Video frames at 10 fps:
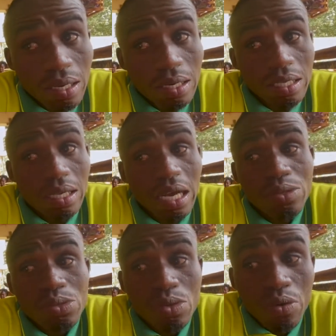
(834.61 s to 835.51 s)
Like I
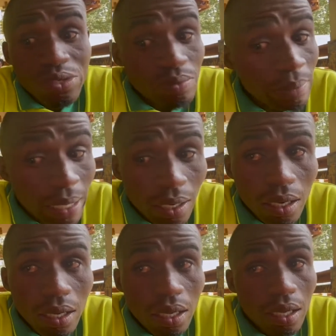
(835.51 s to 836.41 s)
used to go with Mama,
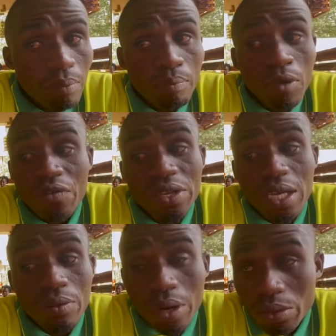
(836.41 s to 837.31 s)
moving
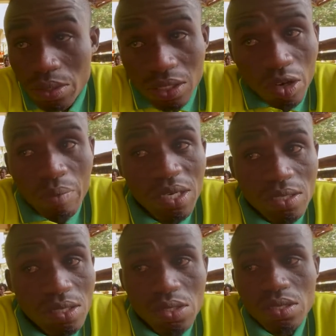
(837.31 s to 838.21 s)
around the
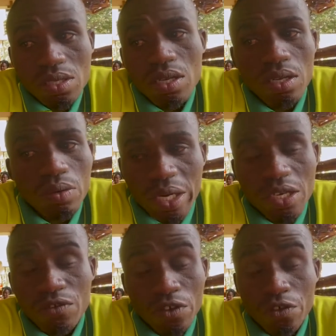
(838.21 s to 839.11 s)
communities,
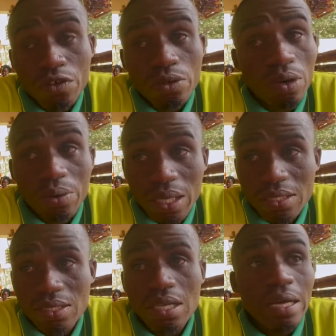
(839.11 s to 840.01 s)
working for food, all that.
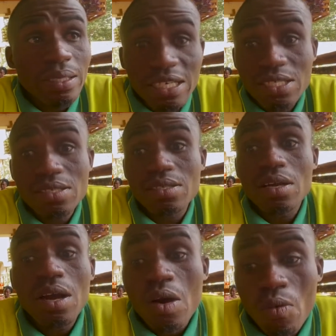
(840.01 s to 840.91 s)
That is
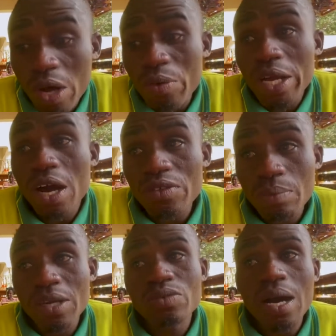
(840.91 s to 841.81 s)
one way how the
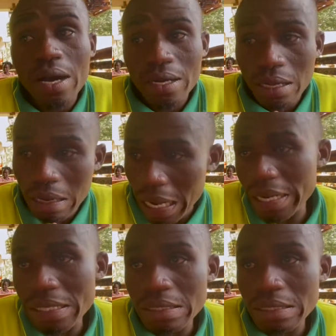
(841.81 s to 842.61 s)
Batwa are earning